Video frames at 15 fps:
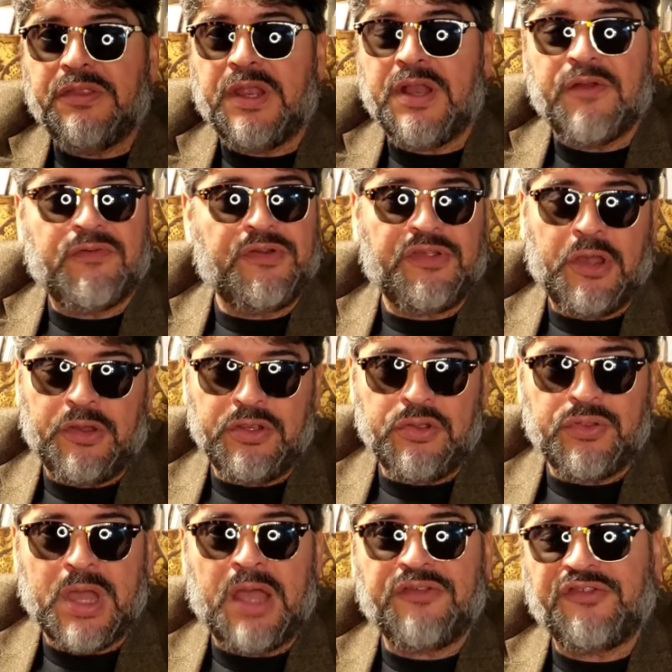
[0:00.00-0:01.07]
They never tell
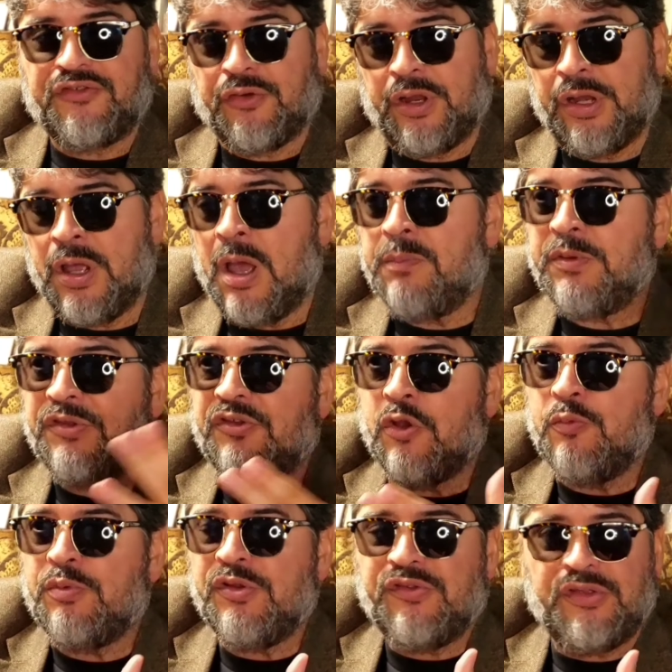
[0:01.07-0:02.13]
you that straight up. It's
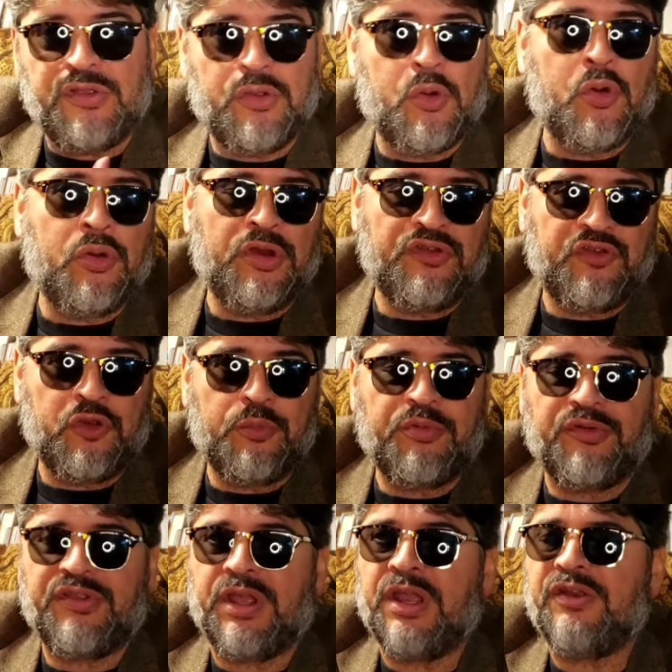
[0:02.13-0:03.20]
open to your
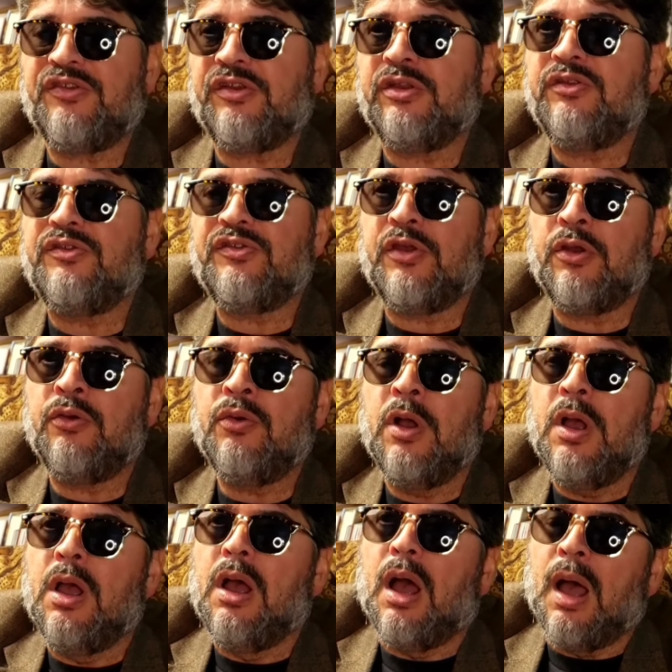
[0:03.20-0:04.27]
interpretation. So,
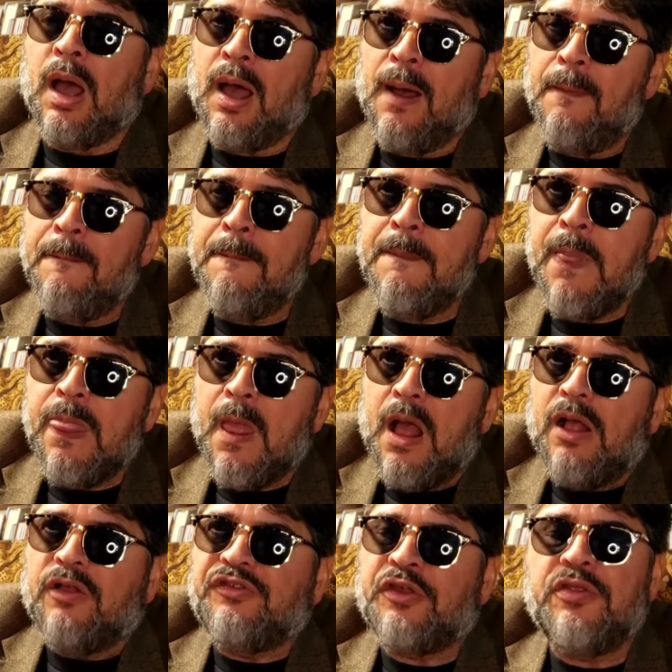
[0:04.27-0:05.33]

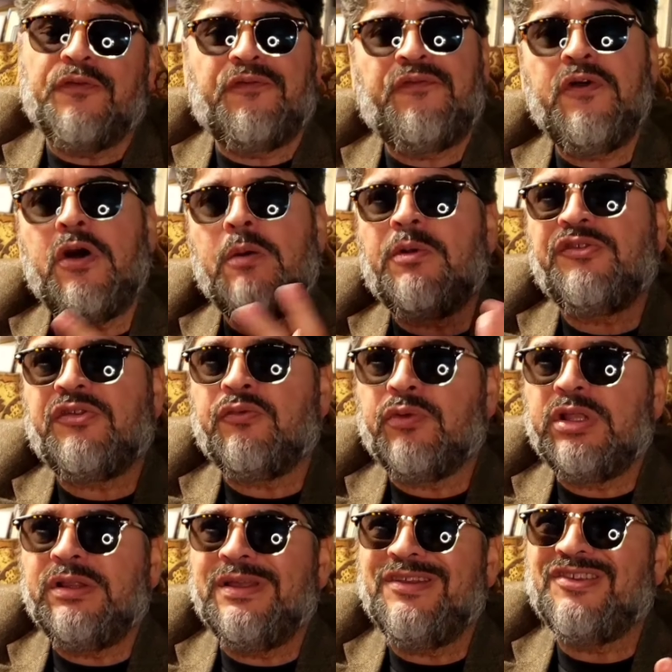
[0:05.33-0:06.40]
so the film as a
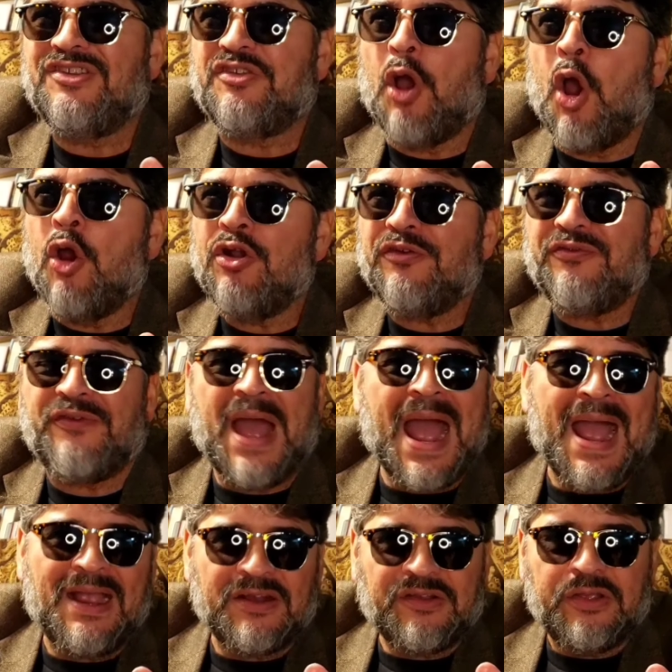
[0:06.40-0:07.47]
religious
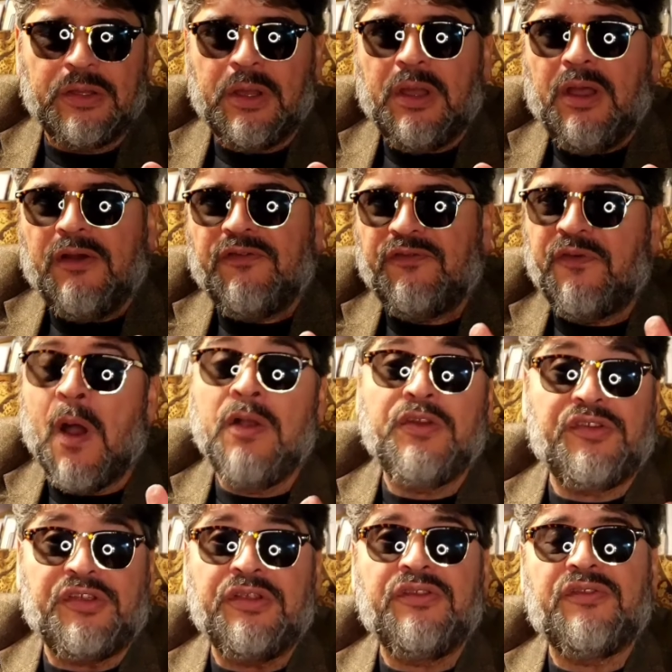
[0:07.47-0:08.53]
artifact
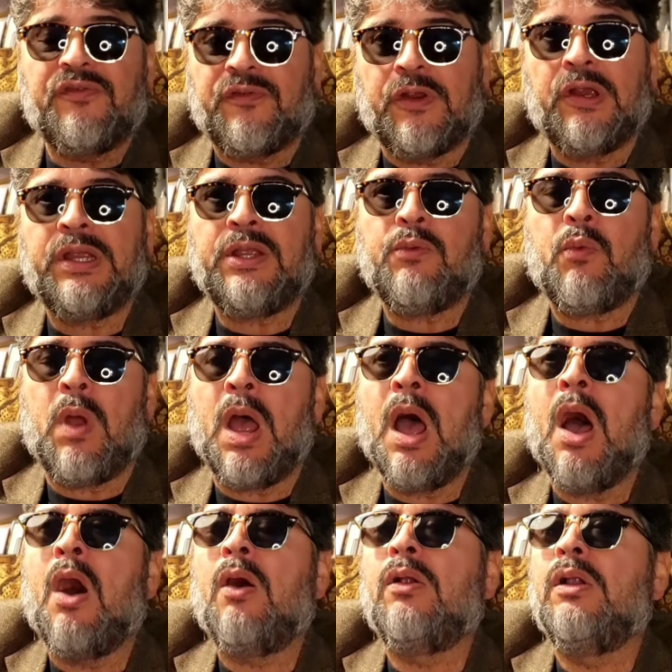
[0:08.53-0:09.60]
functions very
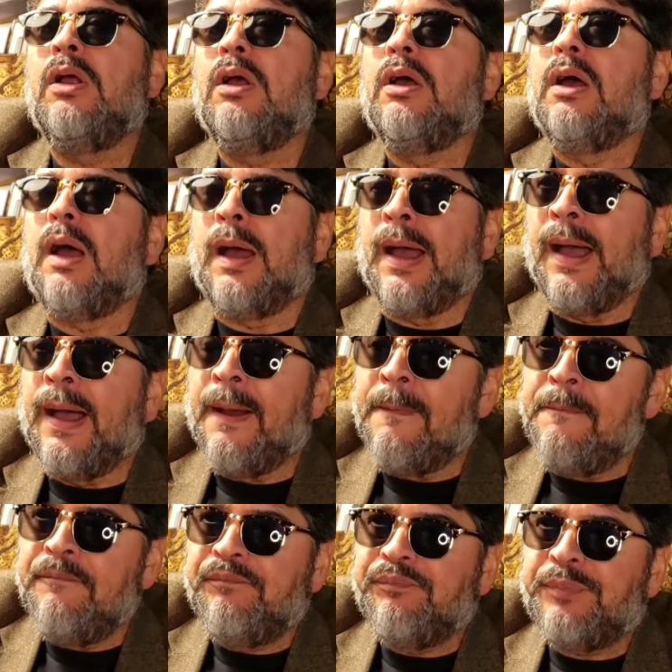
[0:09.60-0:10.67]
well,
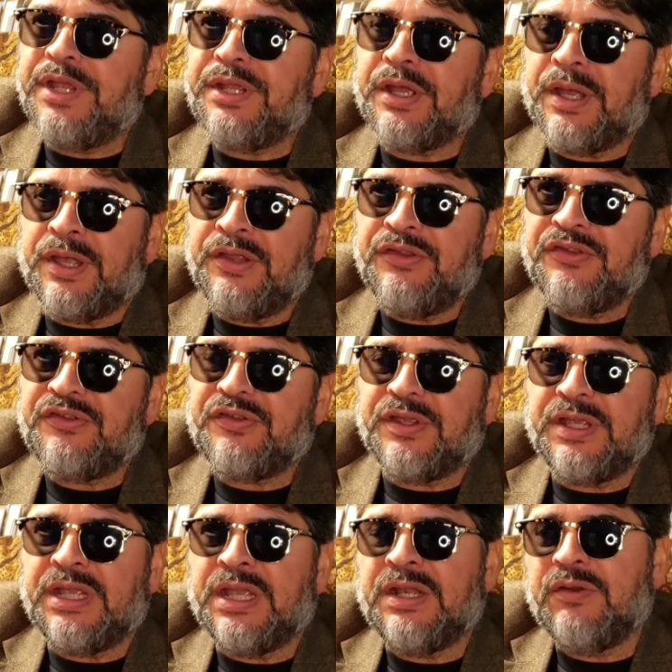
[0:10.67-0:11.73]
because
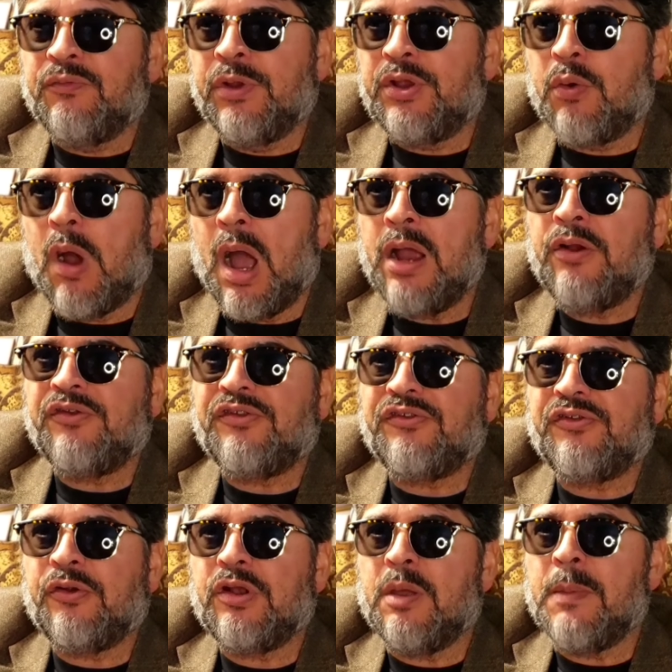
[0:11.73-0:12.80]
it requires a
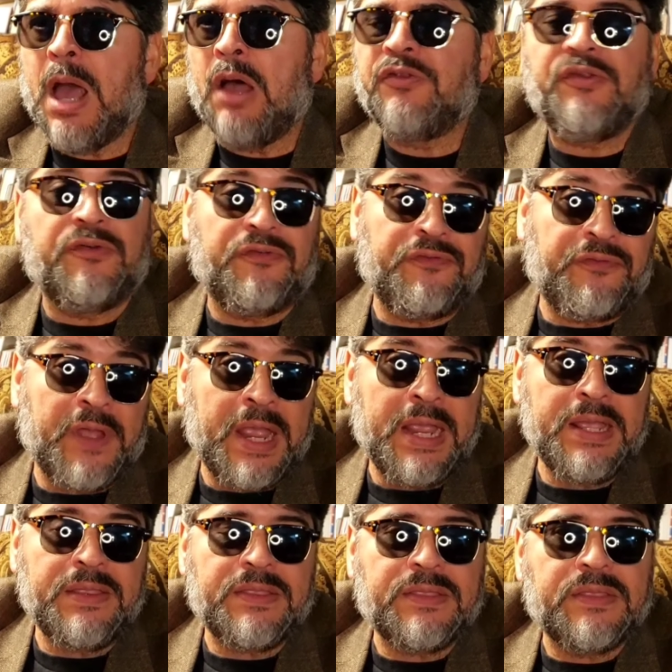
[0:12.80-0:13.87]
certain amount of
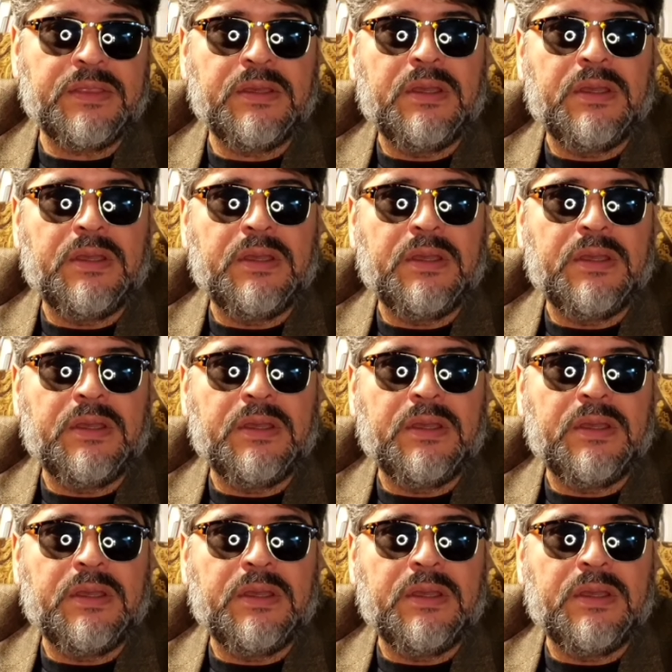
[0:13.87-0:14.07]
faith.